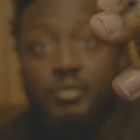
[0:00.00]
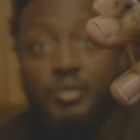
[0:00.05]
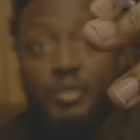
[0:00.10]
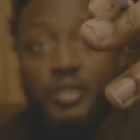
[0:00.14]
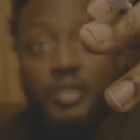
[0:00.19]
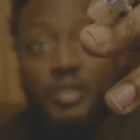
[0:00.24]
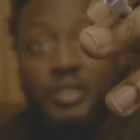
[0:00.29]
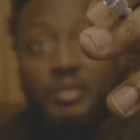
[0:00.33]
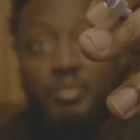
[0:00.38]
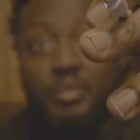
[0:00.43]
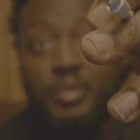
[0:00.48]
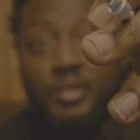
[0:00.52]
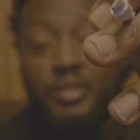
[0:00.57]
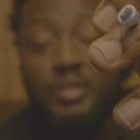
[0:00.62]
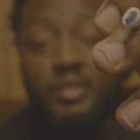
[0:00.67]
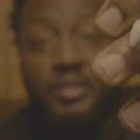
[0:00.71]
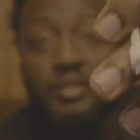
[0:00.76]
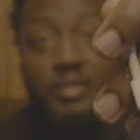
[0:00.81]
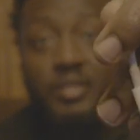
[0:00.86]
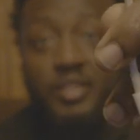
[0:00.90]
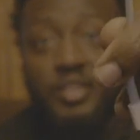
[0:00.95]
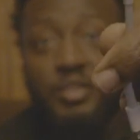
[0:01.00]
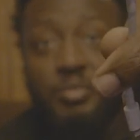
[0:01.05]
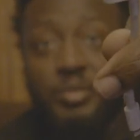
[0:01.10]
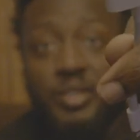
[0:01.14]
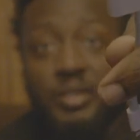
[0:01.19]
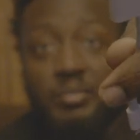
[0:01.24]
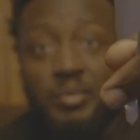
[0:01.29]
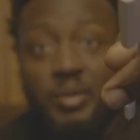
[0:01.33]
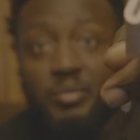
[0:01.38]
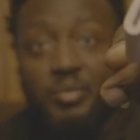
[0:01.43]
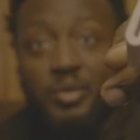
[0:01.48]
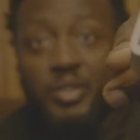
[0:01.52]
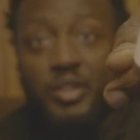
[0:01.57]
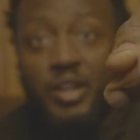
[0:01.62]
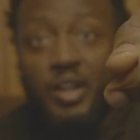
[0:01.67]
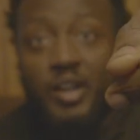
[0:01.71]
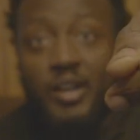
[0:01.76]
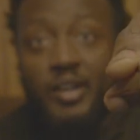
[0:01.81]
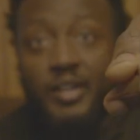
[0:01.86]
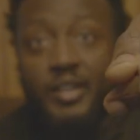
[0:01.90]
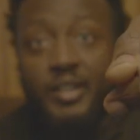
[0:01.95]
with this piece, and you put the memory
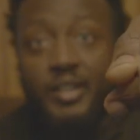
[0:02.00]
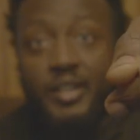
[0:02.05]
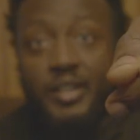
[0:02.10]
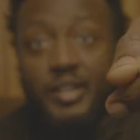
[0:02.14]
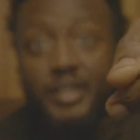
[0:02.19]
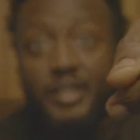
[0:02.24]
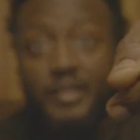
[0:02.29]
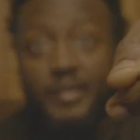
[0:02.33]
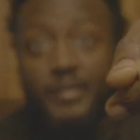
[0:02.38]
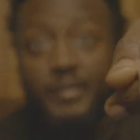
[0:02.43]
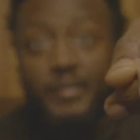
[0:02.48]
card in there.